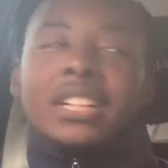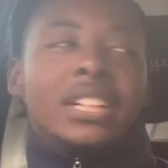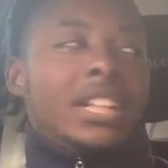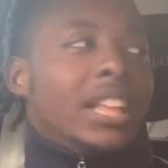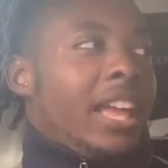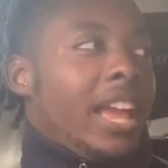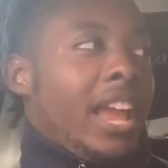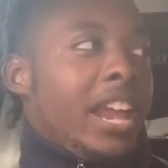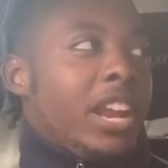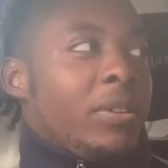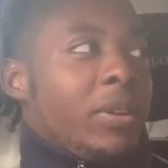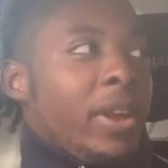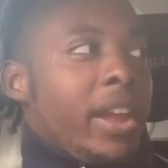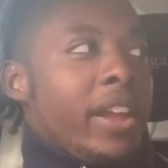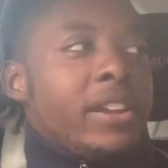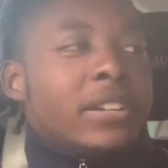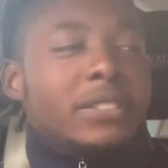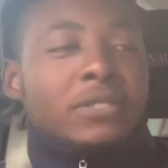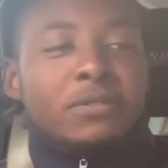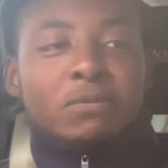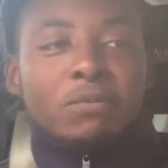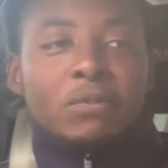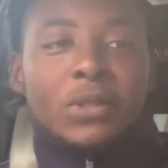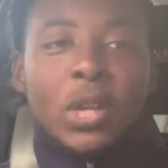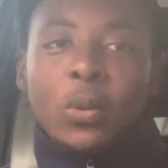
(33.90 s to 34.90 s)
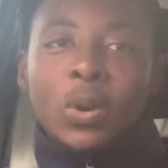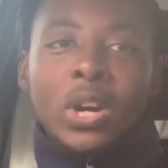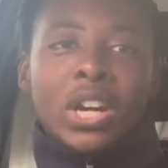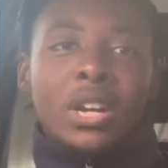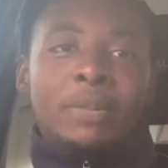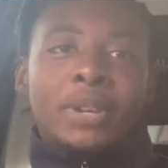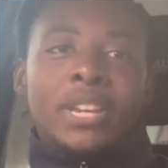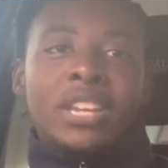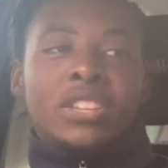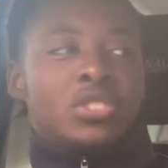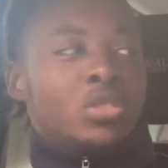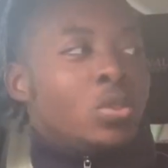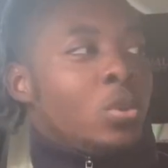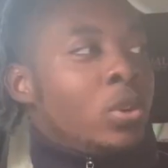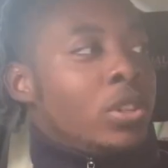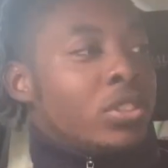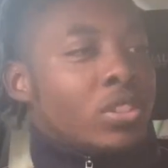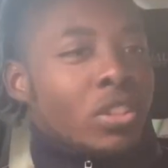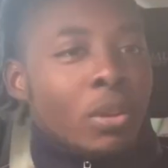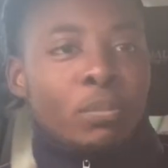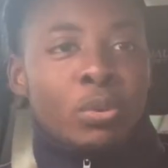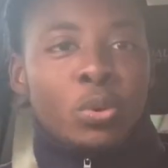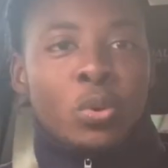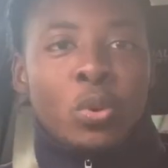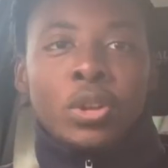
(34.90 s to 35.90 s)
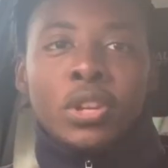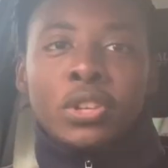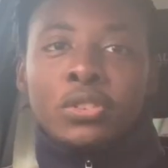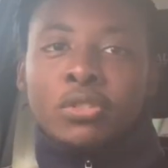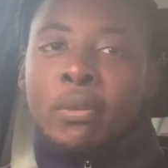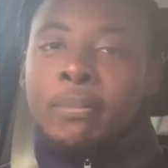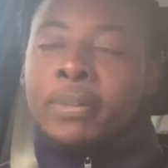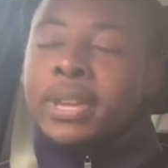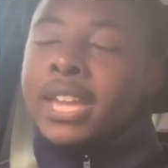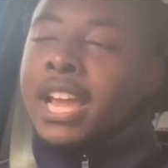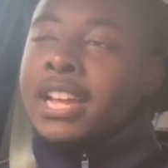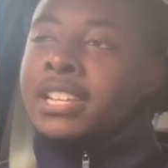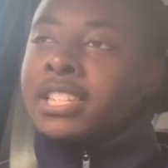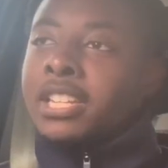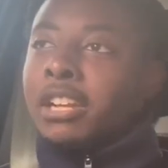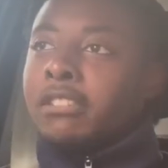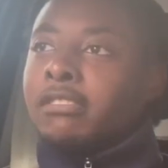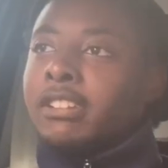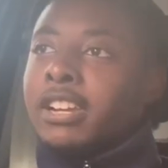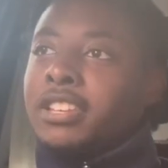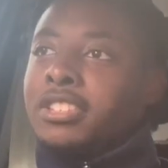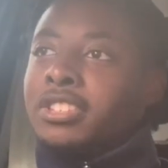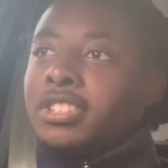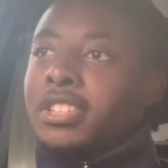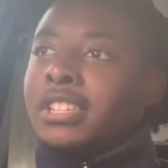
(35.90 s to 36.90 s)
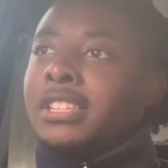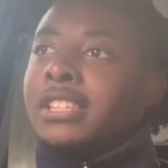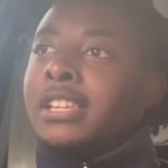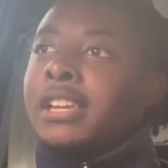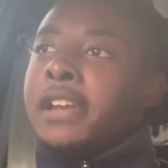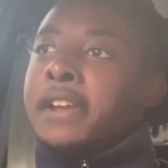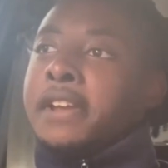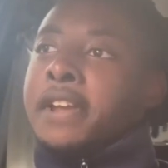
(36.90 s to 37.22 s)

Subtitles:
Anyway, we're gonna be installing some goodies from Ktec Racing,